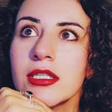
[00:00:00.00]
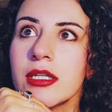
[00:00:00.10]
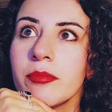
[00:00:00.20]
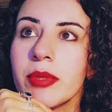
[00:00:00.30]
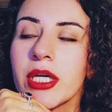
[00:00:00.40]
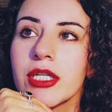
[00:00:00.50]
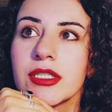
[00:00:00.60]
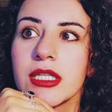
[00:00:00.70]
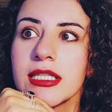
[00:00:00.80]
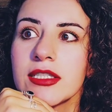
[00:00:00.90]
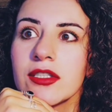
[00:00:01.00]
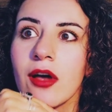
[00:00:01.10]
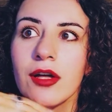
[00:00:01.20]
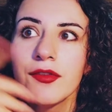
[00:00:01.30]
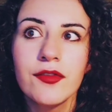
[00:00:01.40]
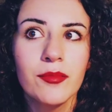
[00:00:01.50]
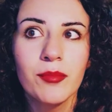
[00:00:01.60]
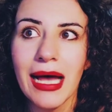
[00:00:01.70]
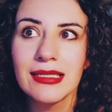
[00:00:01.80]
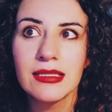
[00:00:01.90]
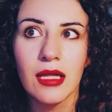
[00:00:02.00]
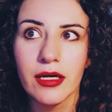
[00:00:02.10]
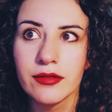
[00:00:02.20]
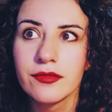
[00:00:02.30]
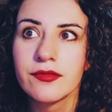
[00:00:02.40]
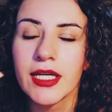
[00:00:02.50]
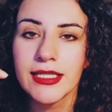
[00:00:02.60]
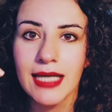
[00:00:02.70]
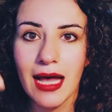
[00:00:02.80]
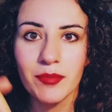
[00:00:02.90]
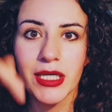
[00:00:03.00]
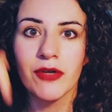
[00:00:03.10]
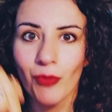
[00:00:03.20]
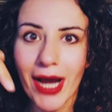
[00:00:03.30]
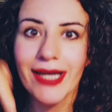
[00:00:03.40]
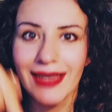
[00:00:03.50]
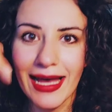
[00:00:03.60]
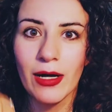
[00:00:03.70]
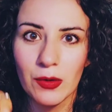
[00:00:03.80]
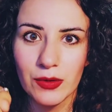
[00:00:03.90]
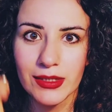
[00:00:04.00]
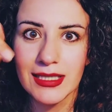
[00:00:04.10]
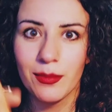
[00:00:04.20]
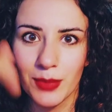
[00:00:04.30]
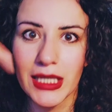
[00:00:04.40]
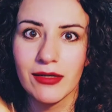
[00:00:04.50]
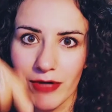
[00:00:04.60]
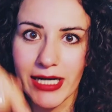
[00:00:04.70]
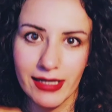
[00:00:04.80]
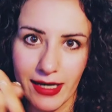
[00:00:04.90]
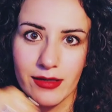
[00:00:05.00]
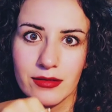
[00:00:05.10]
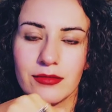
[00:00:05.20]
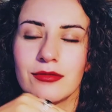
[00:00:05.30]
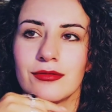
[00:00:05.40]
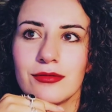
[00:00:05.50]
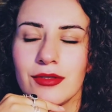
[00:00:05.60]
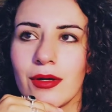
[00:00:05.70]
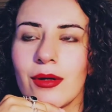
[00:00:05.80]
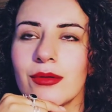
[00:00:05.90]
Because it's not past life. It's happening right now. It's happening right now, you know.